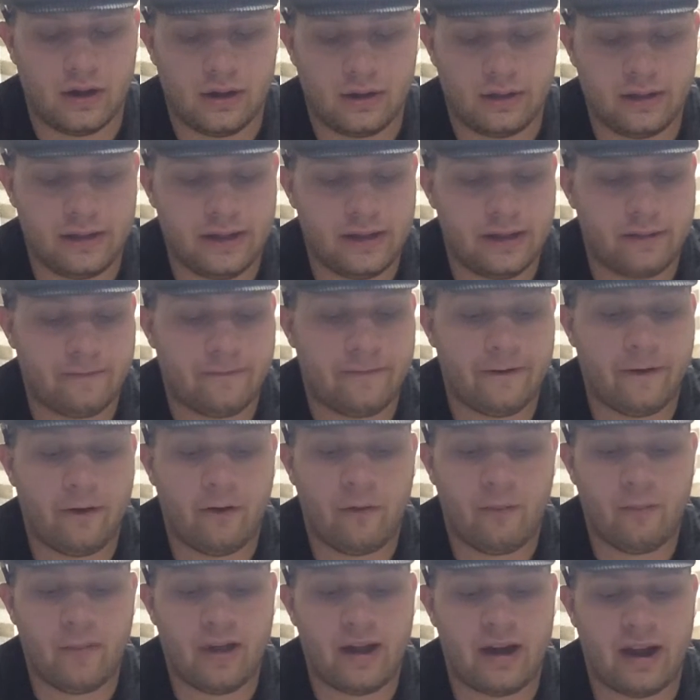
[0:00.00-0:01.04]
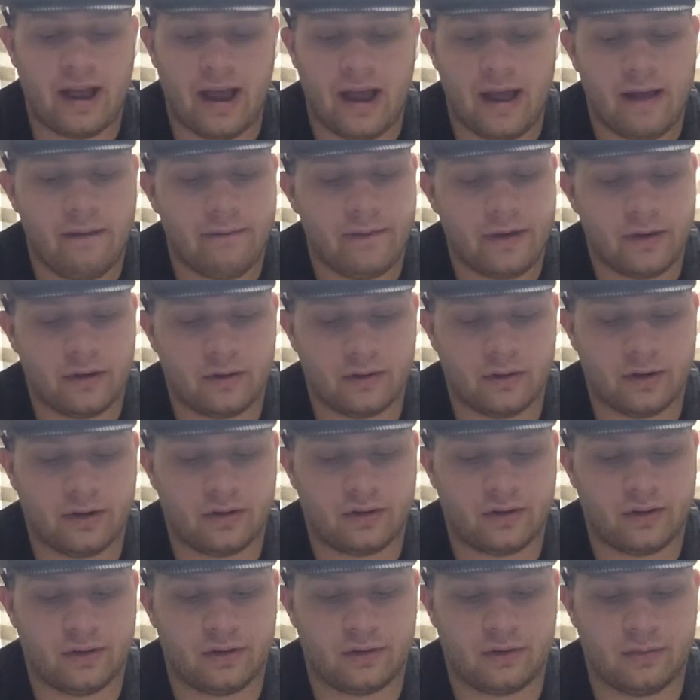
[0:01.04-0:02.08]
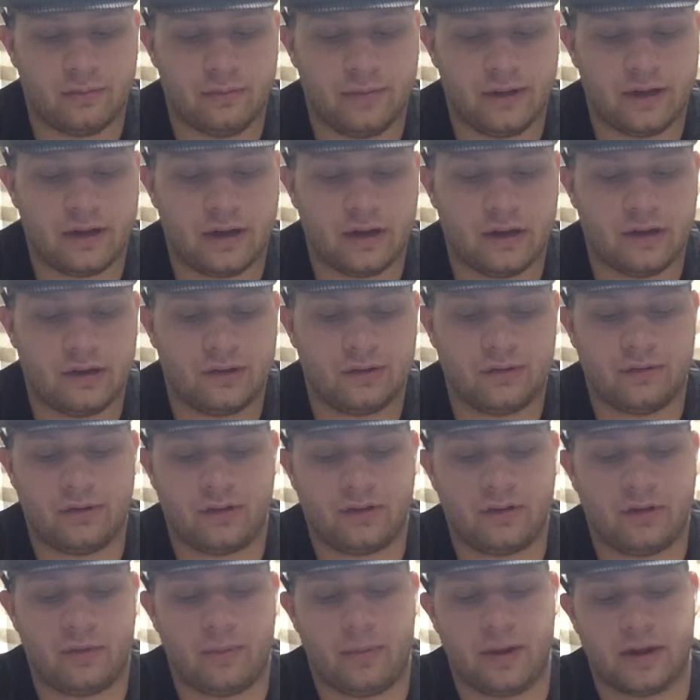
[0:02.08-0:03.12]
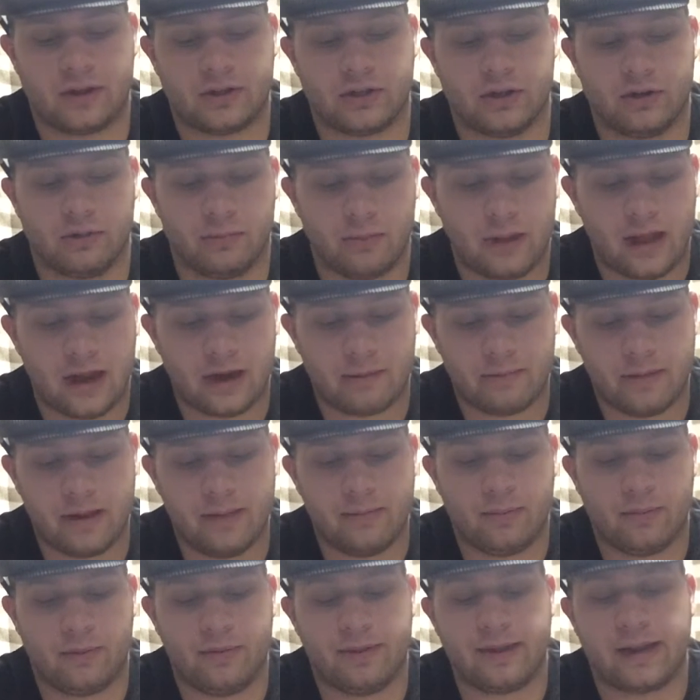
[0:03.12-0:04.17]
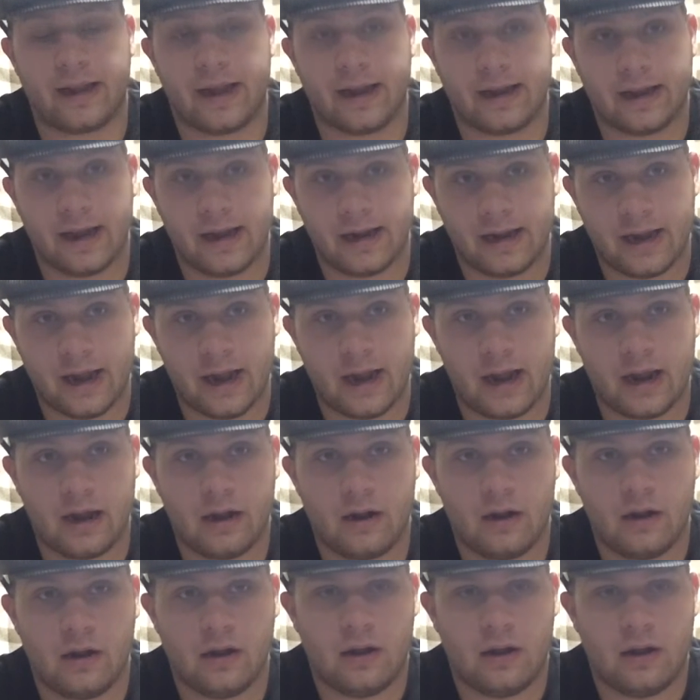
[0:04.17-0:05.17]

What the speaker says: The film met heavy criticism because of its depiction of black people in the KKK.